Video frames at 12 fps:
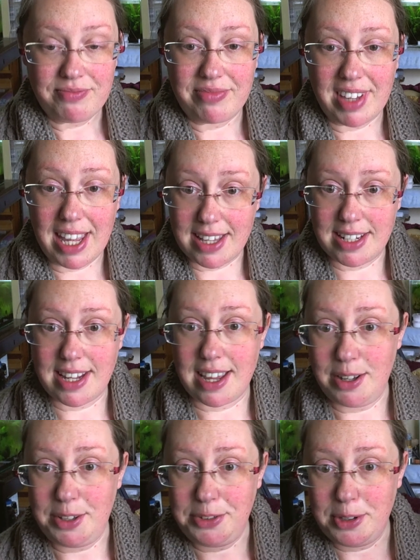And I
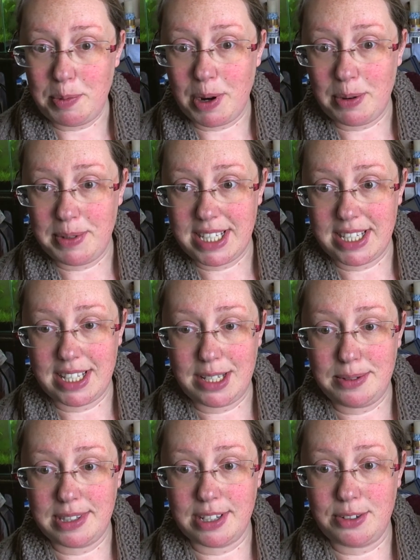also promised, this
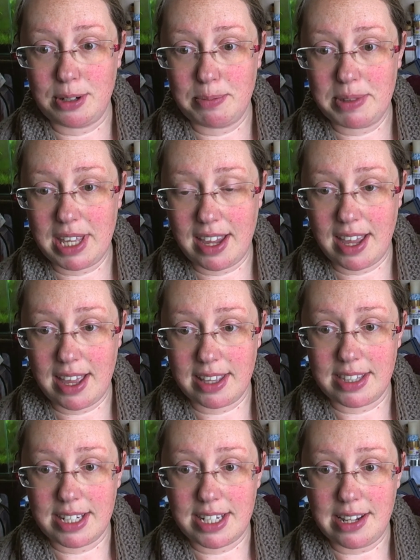was the trip that I had
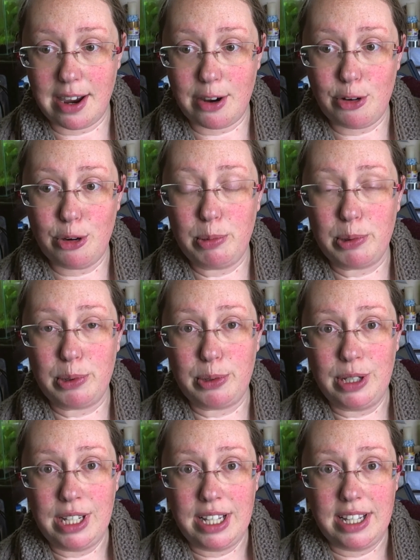the
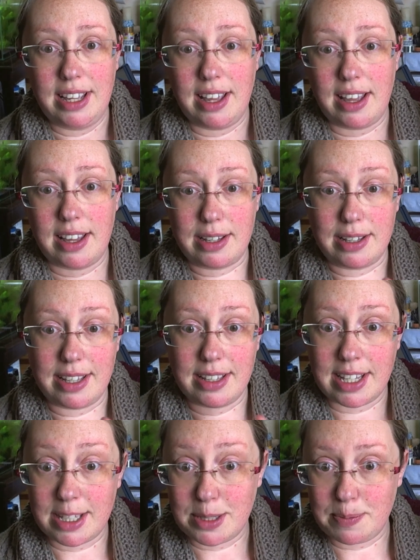terrible
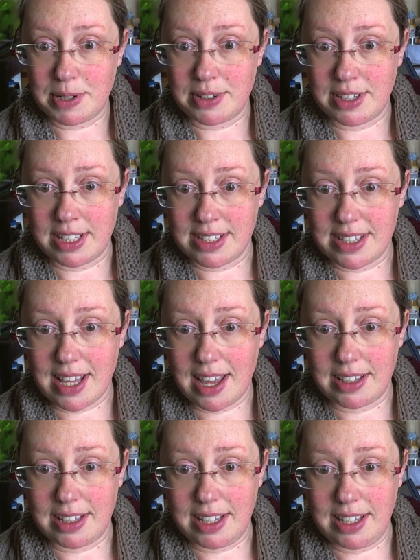experience
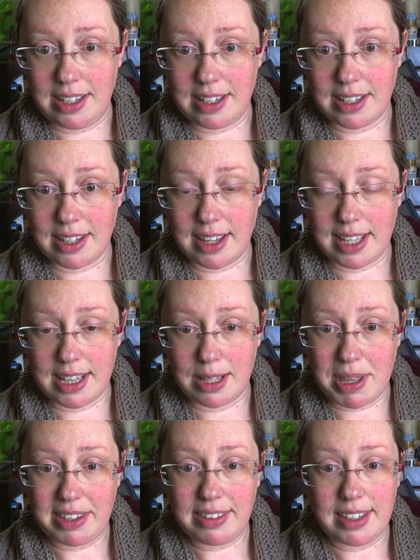at the
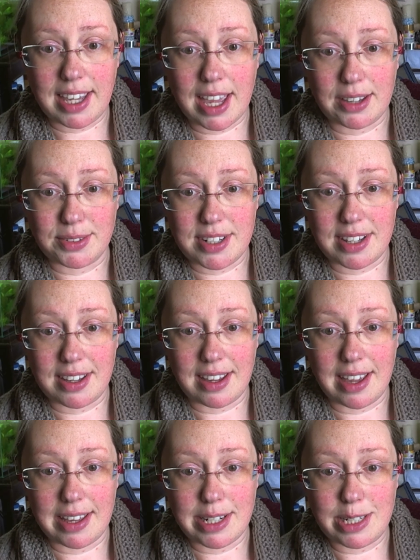Illamasqua counter
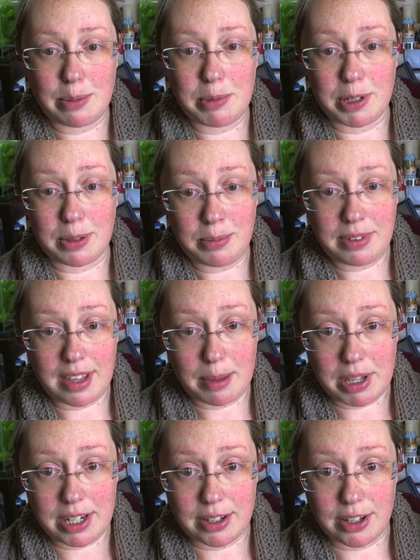at Debenhams at
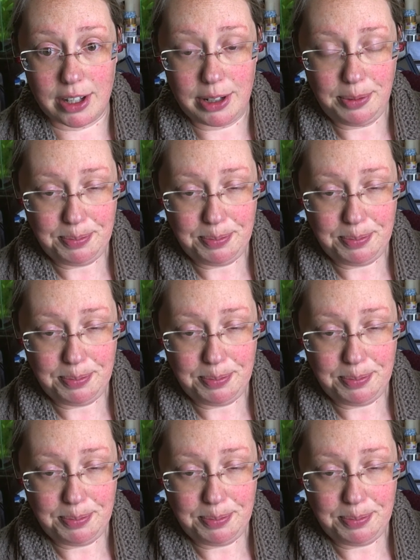Meadowhall.